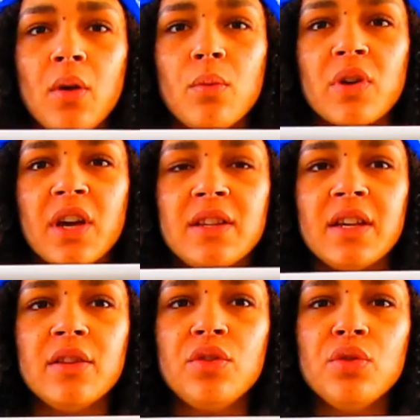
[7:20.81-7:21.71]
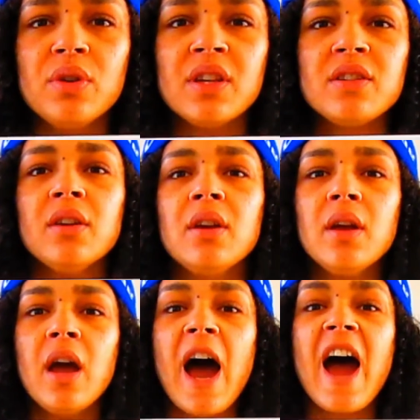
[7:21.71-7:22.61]
What I then do is
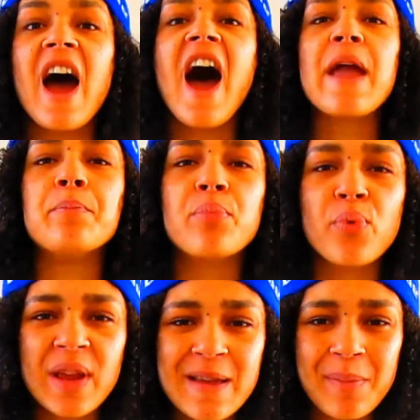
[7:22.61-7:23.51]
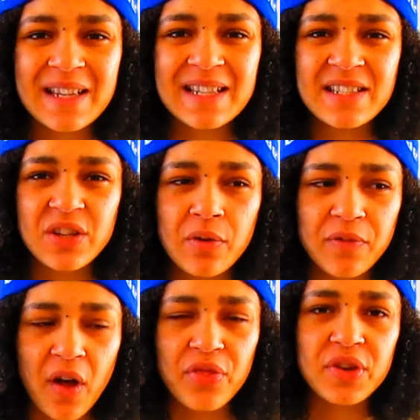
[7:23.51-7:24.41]
I bring myself
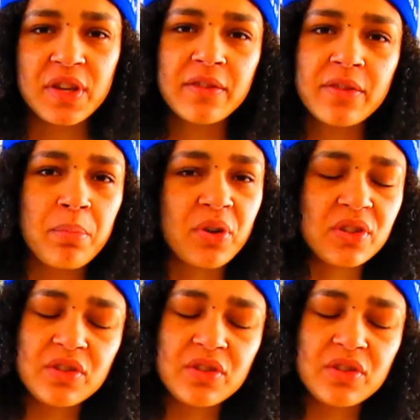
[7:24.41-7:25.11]
underneath the bar.